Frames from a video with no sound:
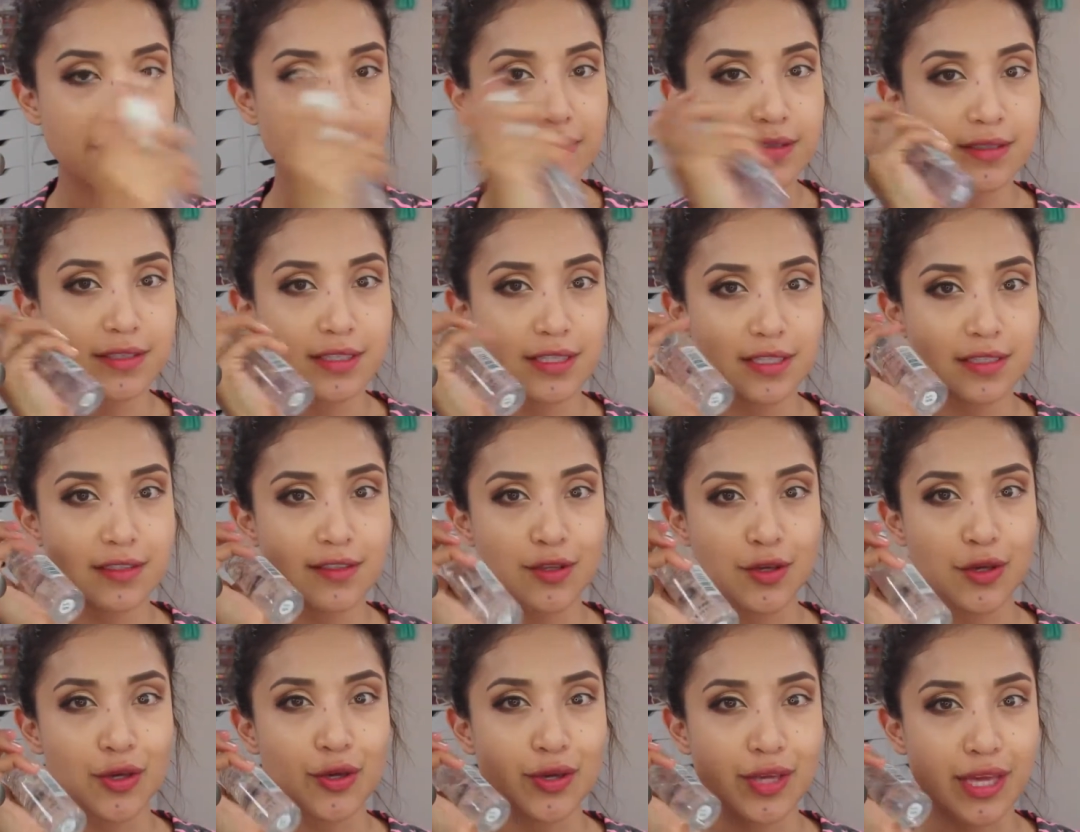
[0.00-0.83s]
This is
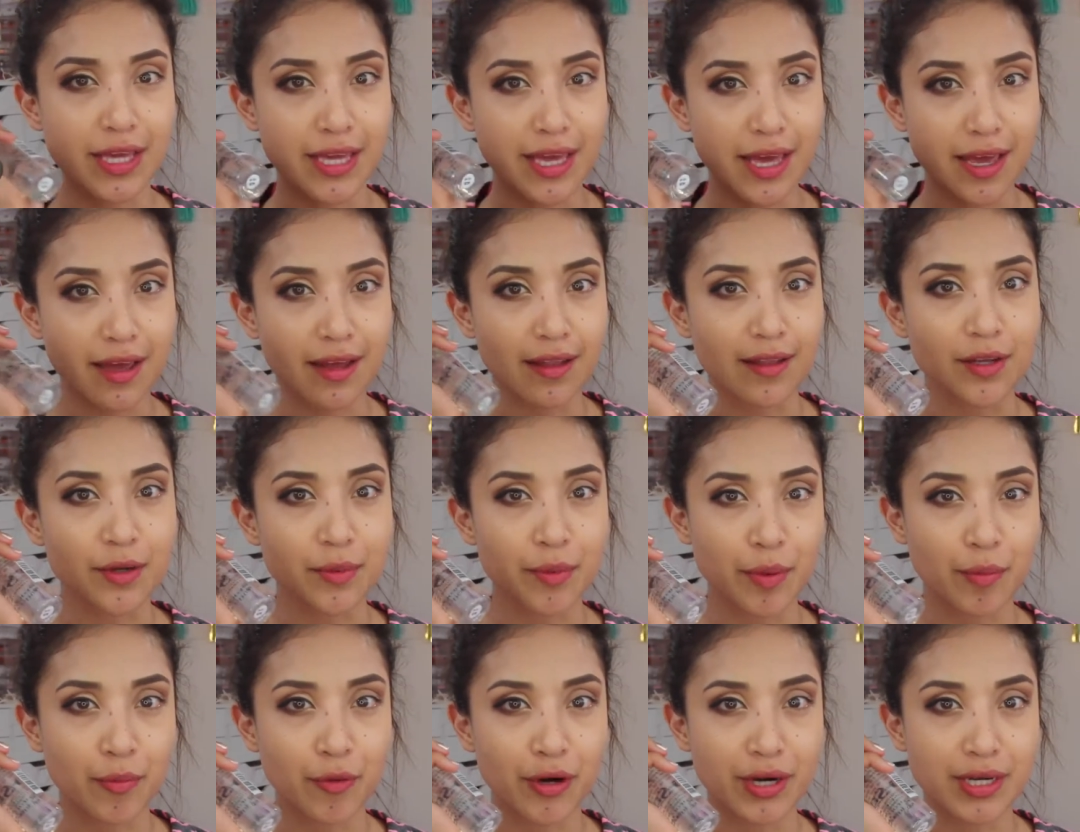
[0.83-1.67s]
just so you can get a
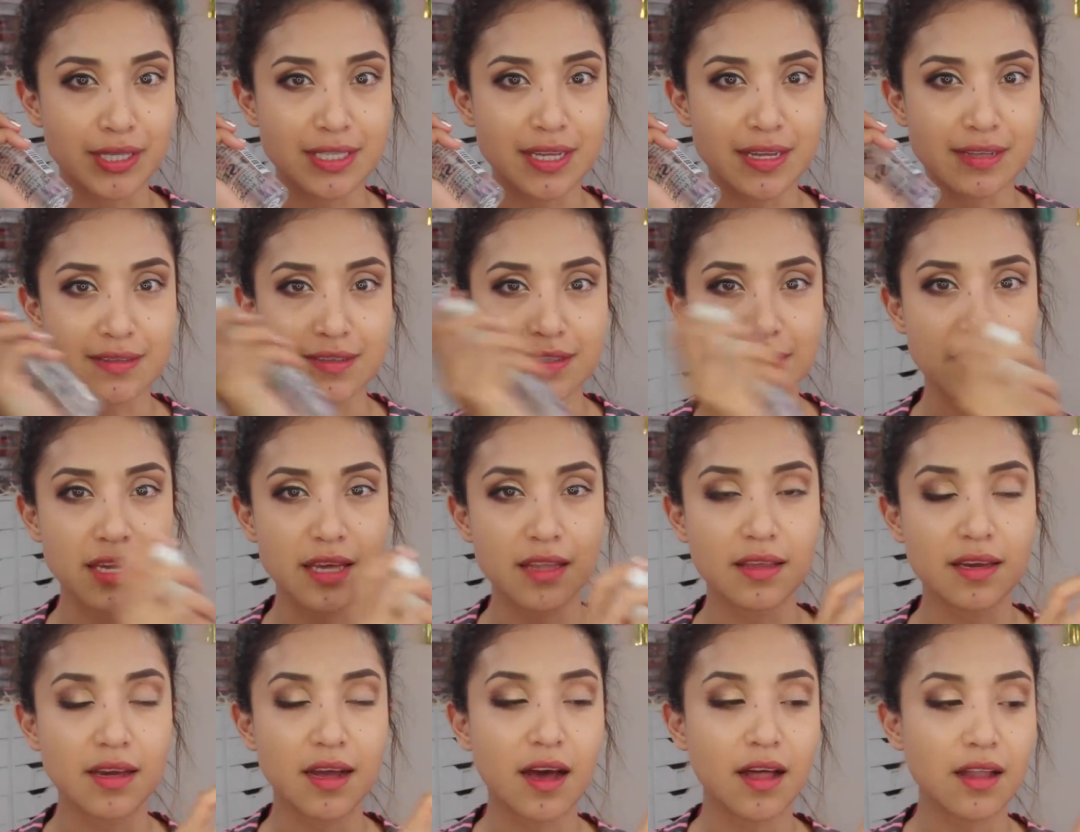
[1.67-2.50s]
little bit more
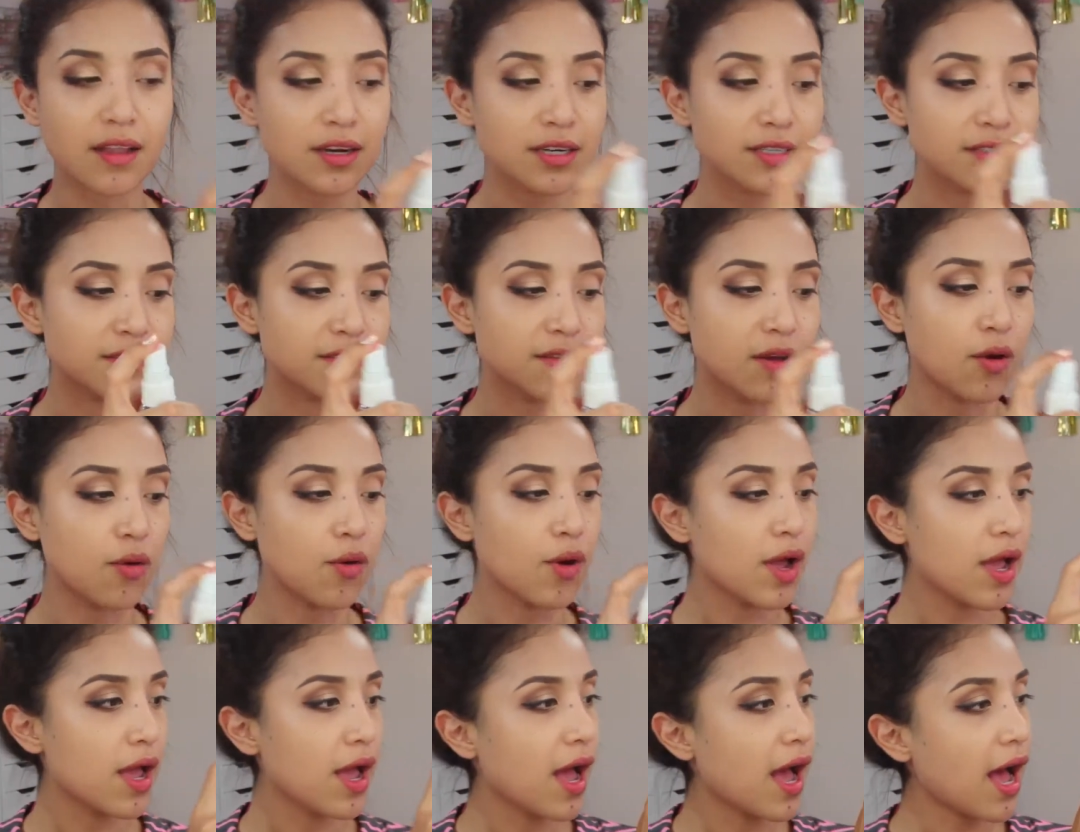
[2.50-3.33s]
intensity of the color.
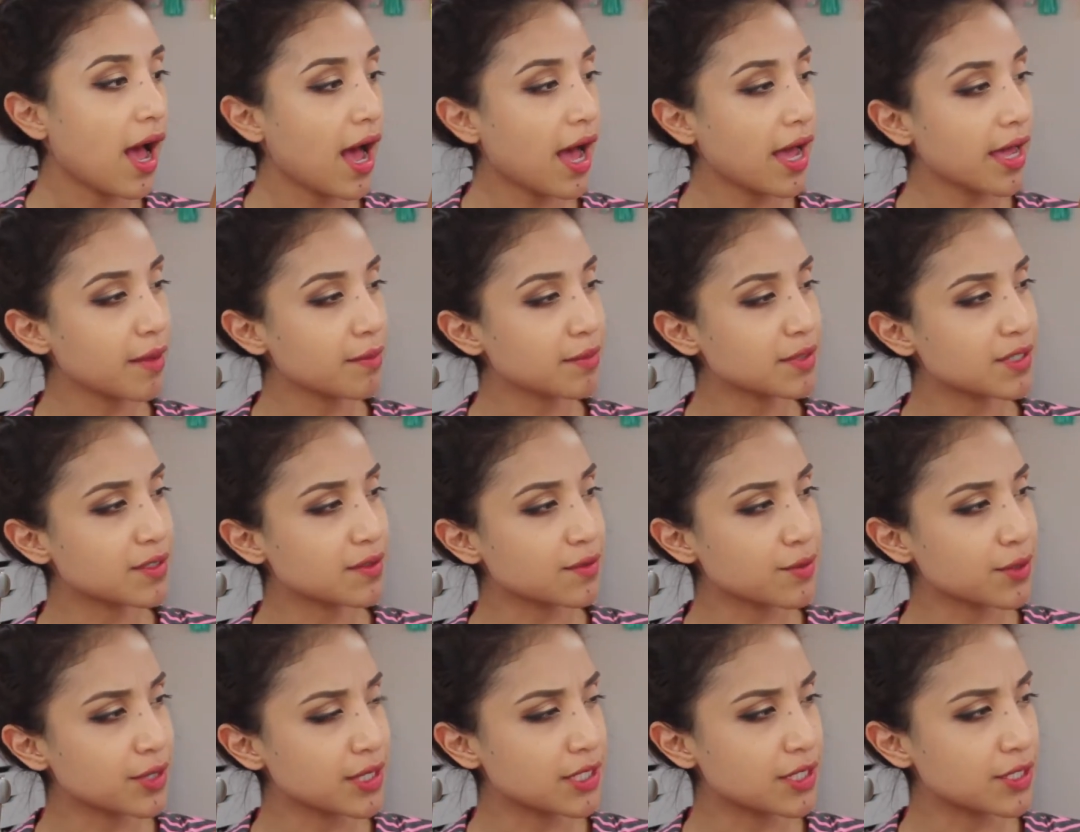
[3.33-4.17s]
So I'm
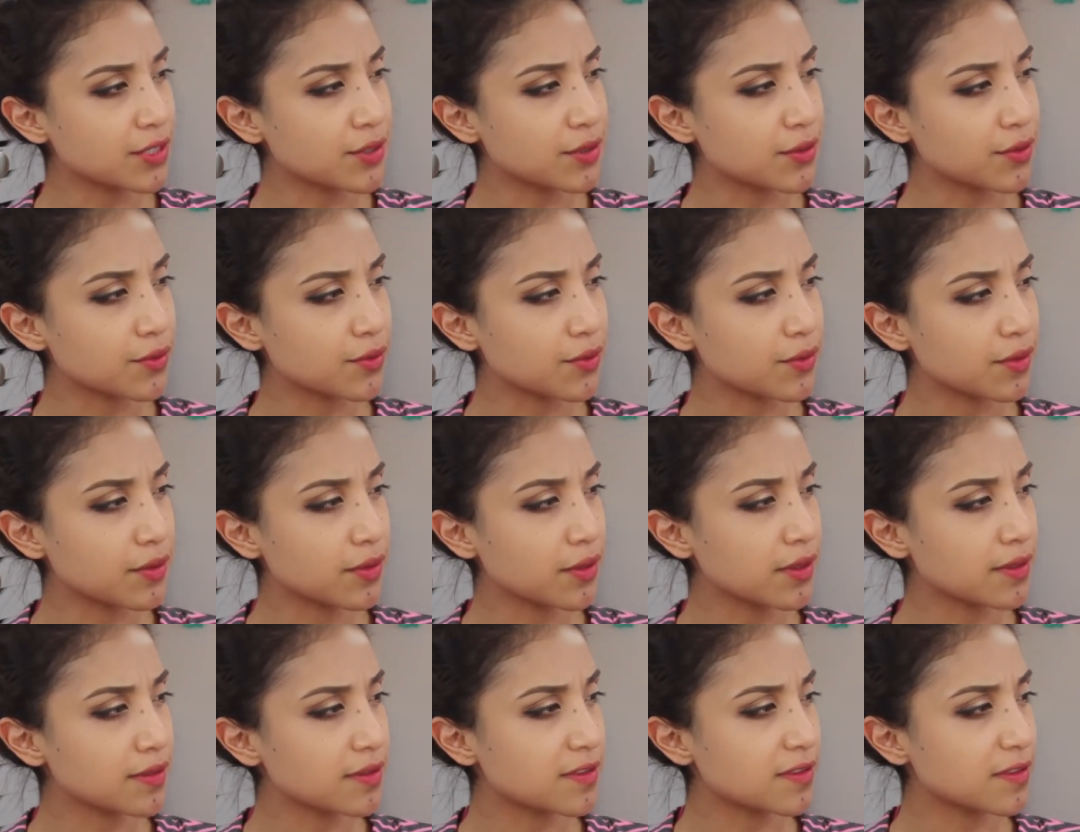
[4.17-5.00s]
just going to
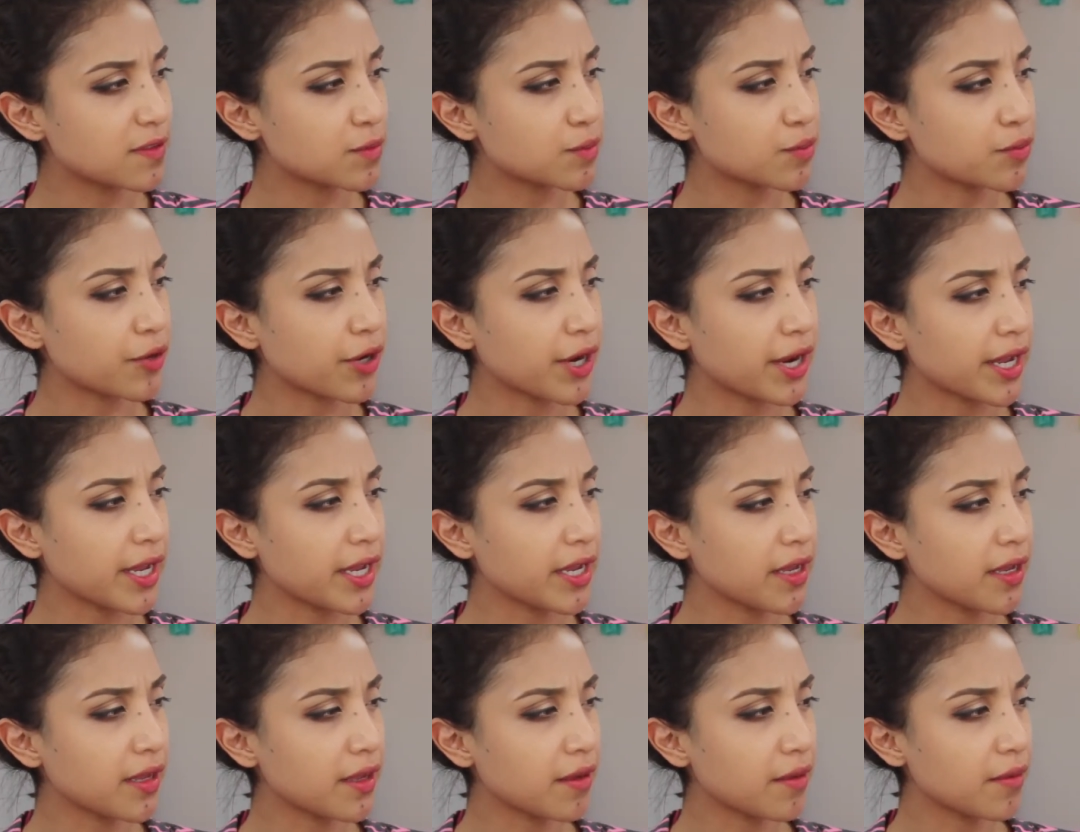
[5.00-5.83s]

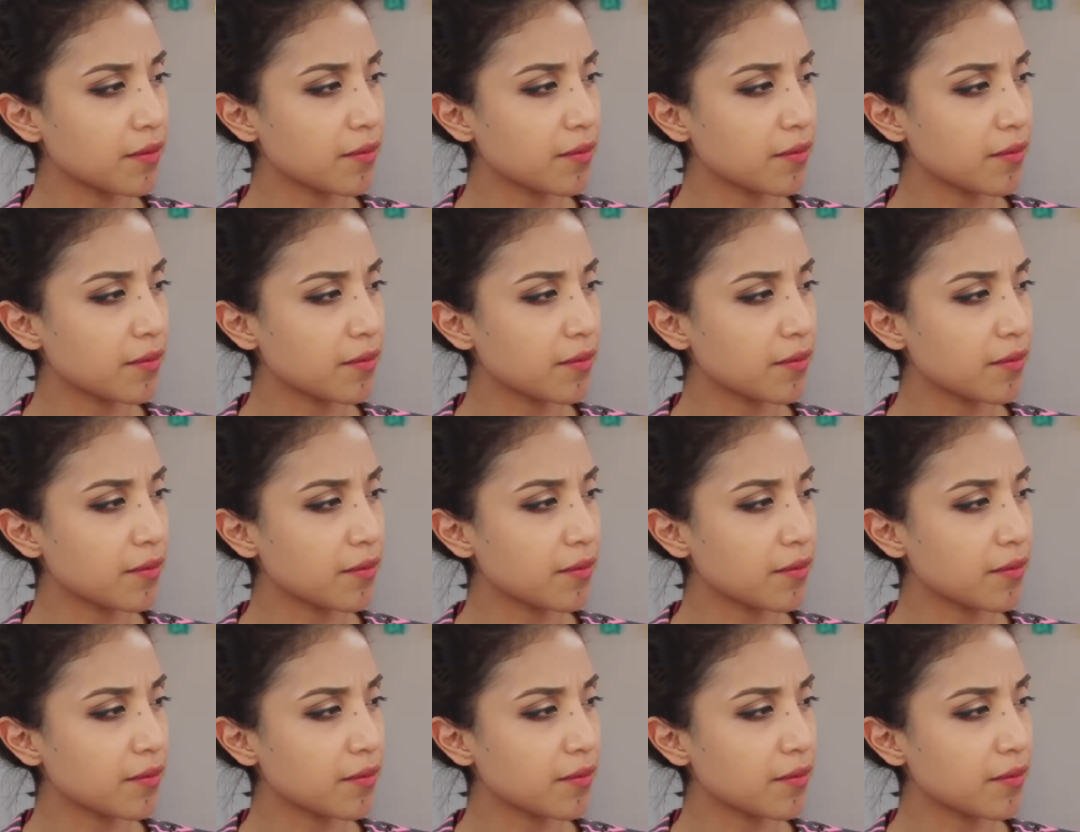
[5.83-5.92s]
spray